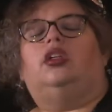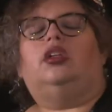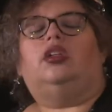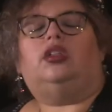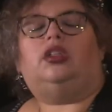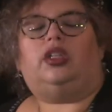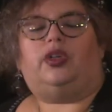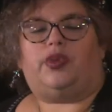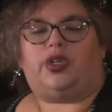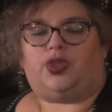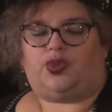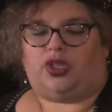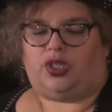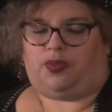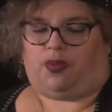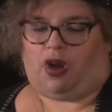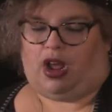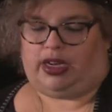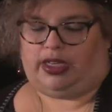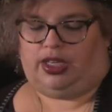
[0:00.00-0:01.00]
Louis was
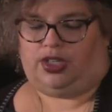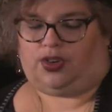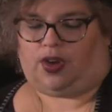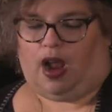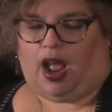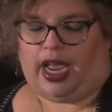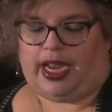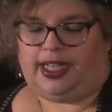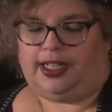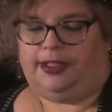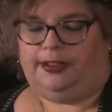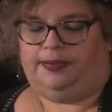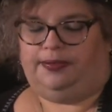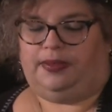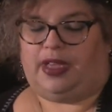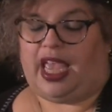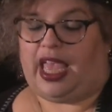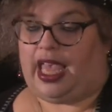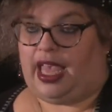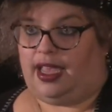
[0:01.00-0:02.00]
brought to trial
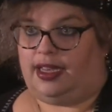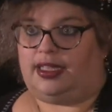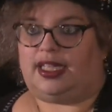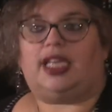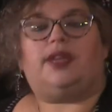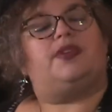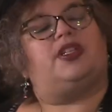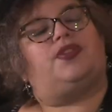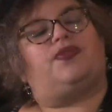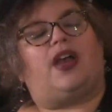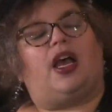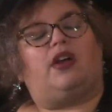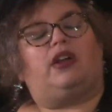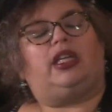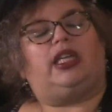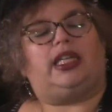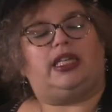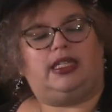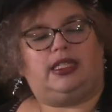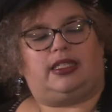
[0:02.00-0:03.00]
and he was
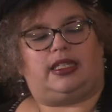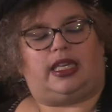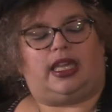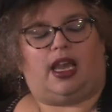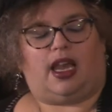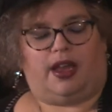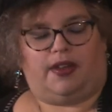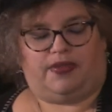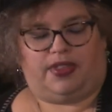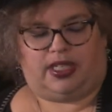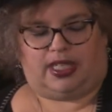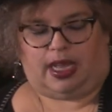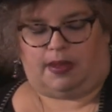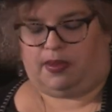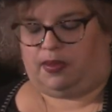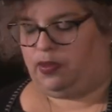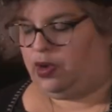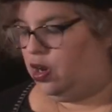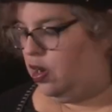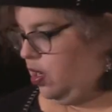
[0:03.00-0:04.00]
found guilty of the double
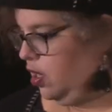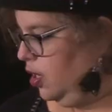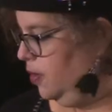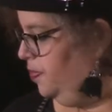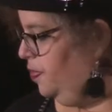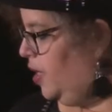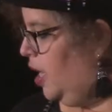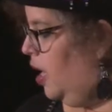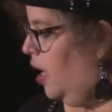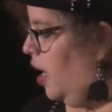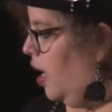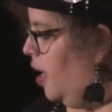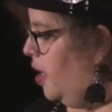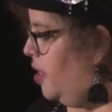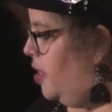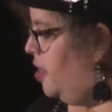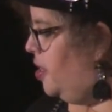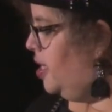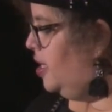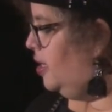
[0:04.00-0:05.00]
murder.
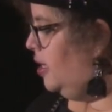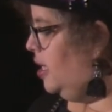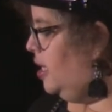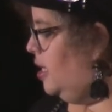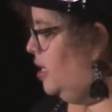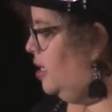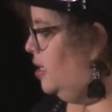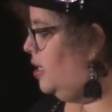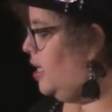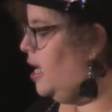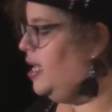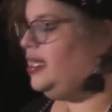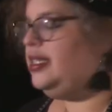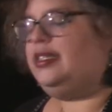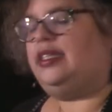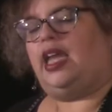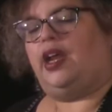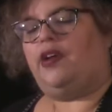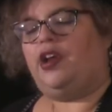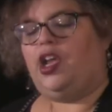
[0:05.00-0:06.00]
This is a
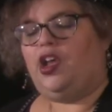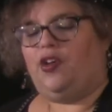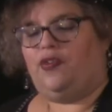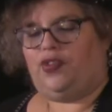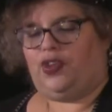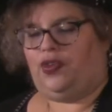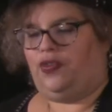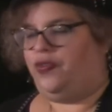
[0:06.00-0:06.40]
stereo view